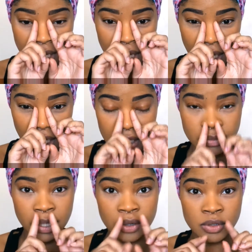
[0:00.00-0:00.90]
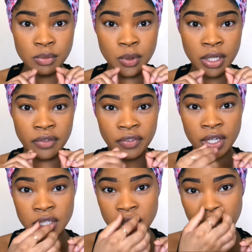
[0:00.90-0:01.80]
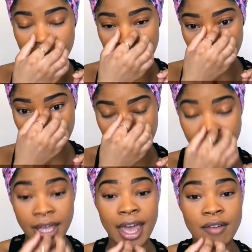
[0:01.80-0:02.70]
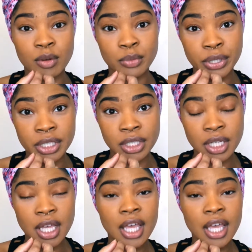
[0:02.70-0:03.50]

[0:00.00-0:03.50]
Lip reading: and gives my nose more definition, and I look like I have a bridge.